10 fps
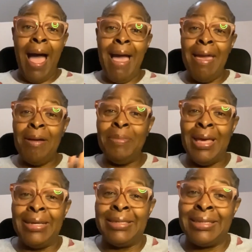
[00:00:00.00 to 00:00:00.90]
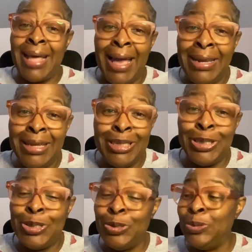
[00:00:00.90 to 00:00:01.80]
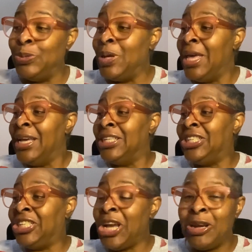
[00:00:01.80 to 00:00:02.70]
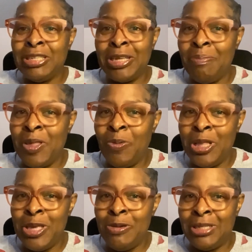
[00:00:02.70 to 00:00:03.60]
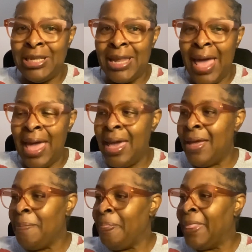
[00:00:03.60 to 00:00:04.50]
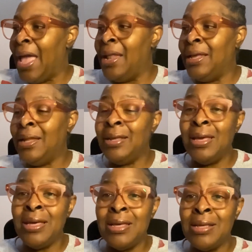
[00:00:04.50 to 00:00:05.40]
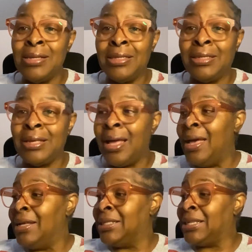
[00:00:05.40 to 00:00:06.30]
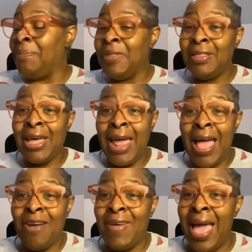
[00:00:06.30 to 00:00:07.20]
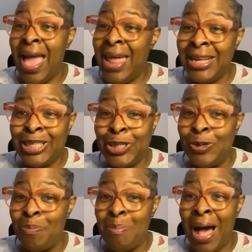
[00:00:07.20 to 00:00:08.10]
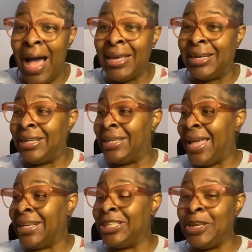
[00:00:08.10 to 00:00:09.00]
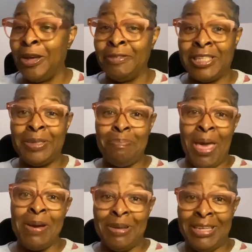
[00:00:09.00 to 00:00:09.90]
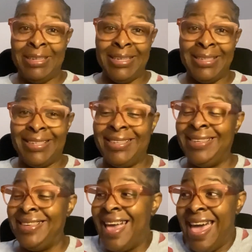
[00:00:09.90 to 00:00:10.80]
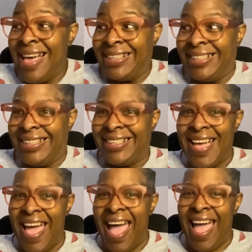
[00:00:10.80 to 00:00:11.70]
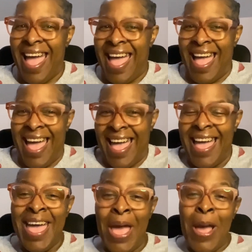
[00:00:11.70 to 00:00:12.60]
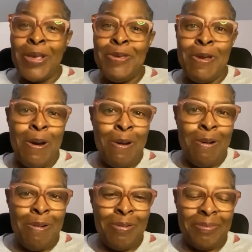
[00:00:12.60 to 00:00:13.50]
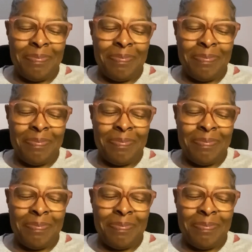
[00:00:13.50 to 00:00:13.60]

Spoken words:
I am excited to share something with you today, and it is something that I have added to my collection of smell goods. Yes, y'all.